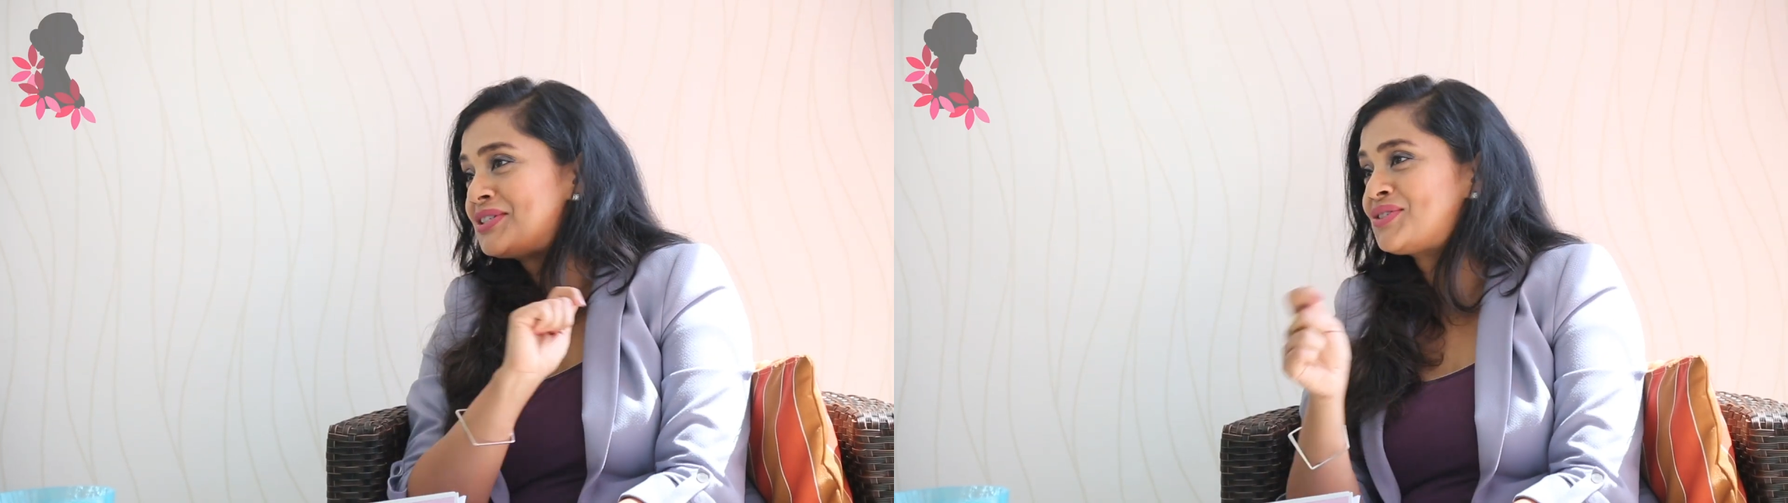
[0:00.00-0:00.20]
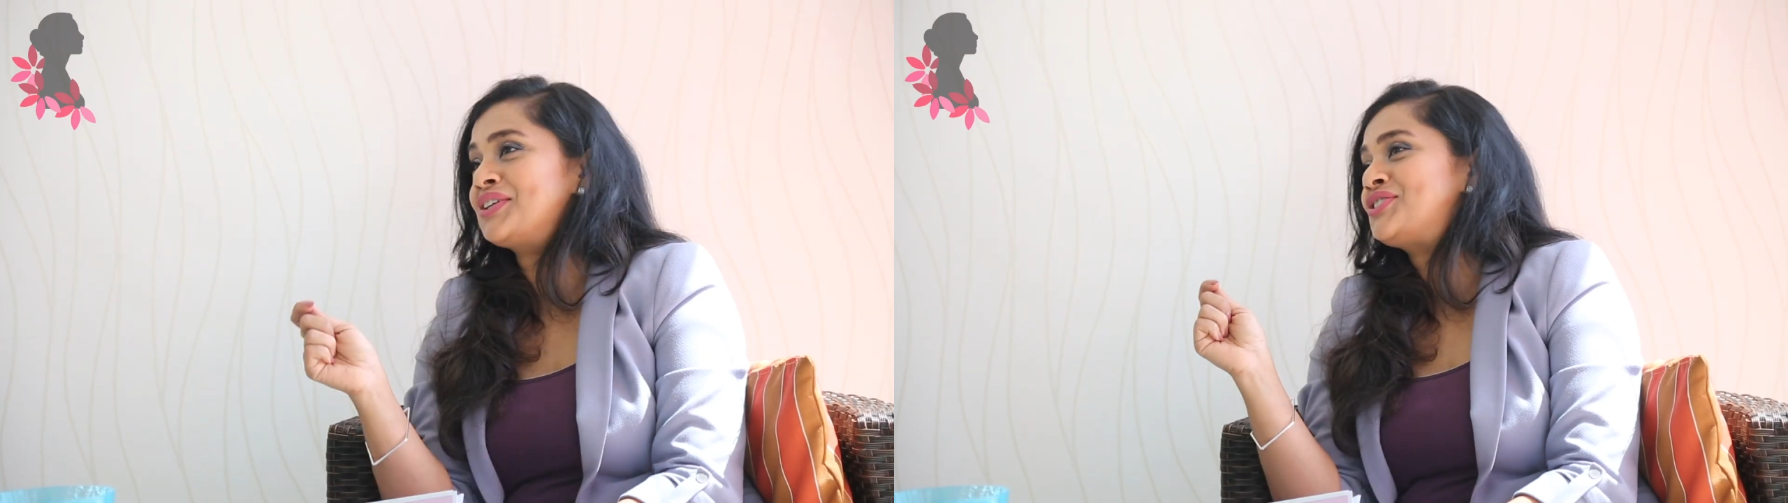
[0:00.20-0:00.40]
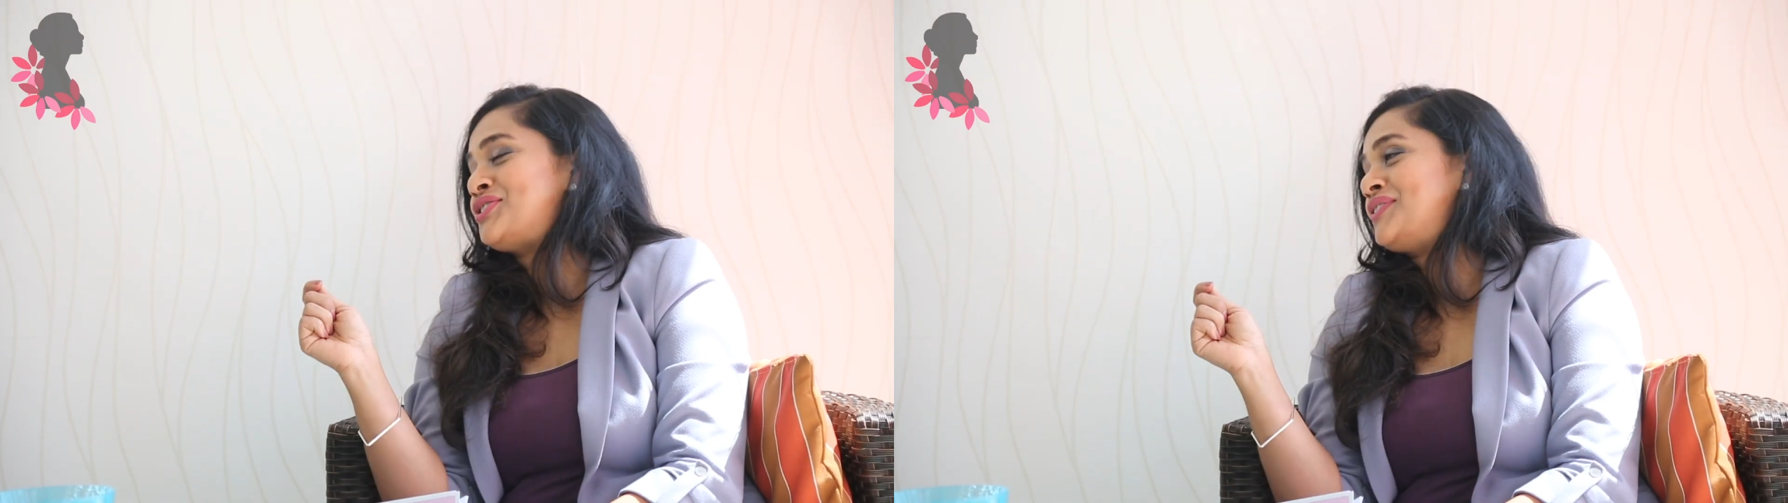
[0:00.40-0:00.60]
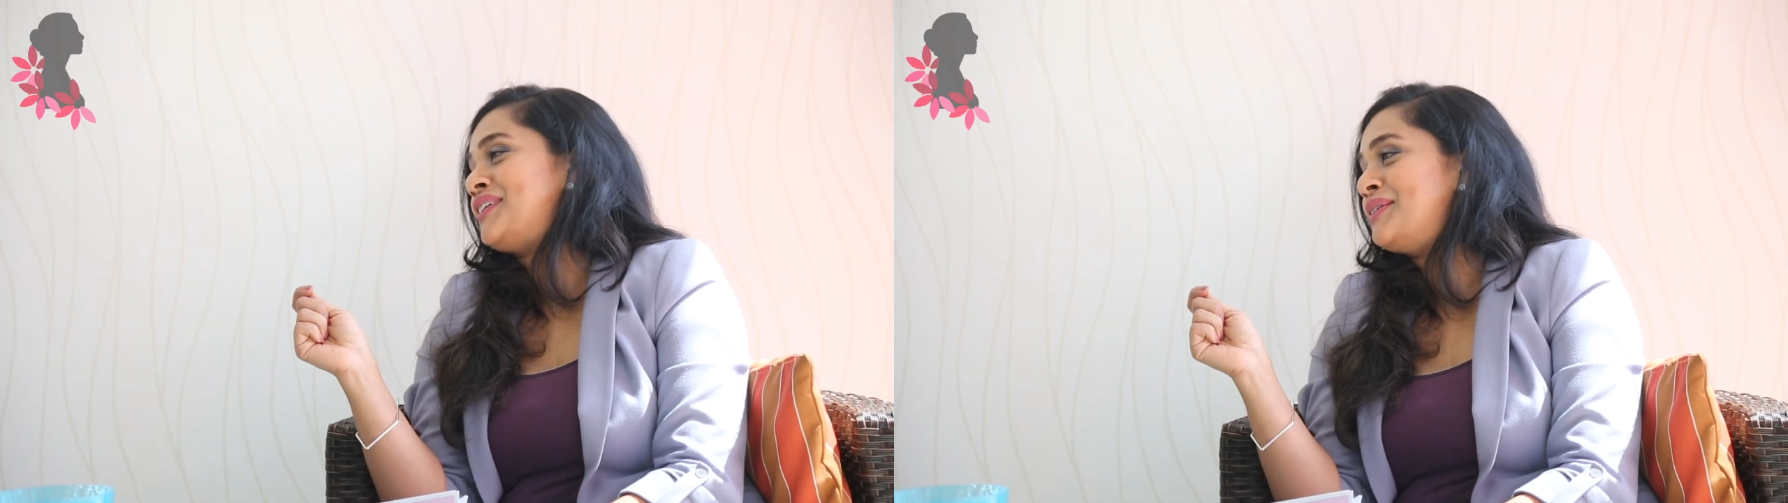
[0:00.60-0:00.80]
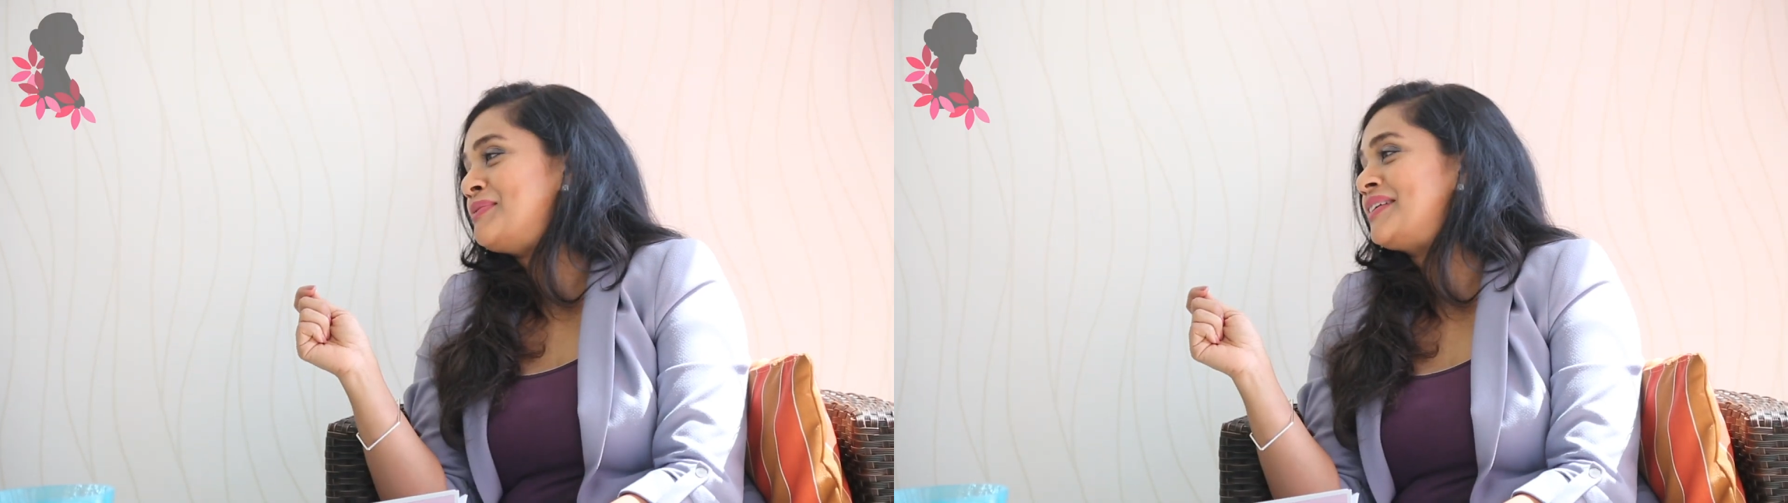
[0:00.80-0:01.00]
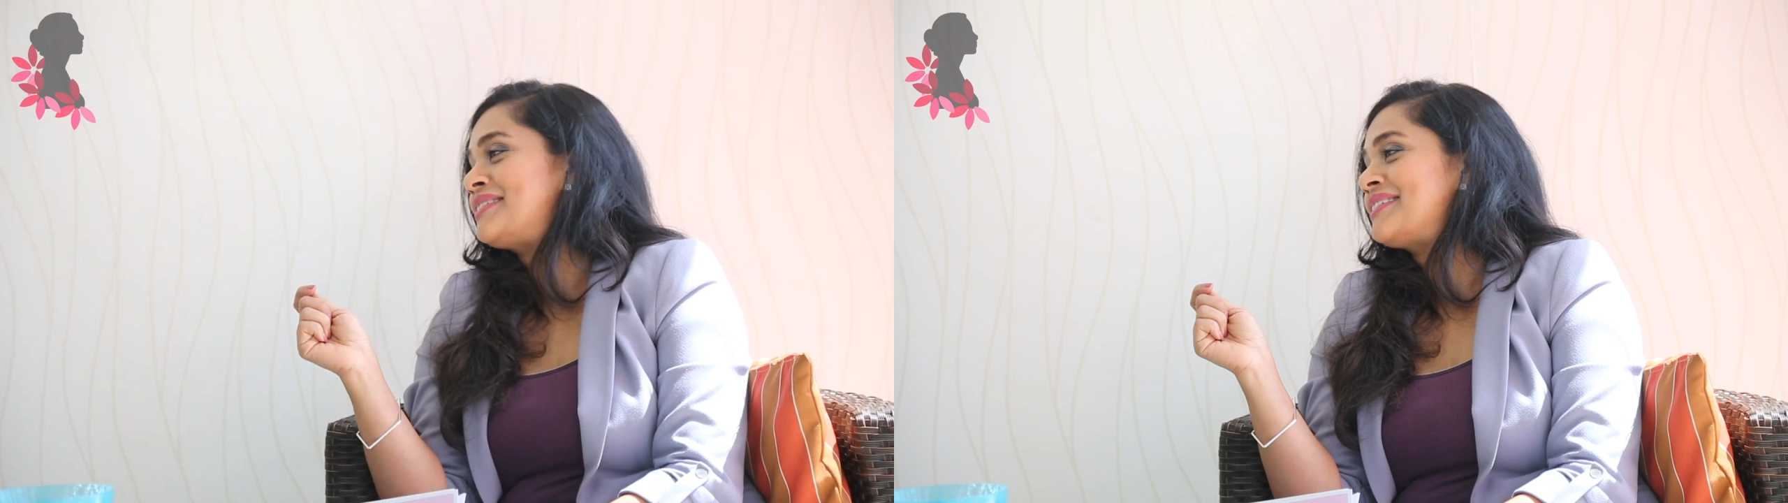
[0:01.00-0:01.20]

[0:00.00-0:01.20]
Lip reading: stretch it to the limit.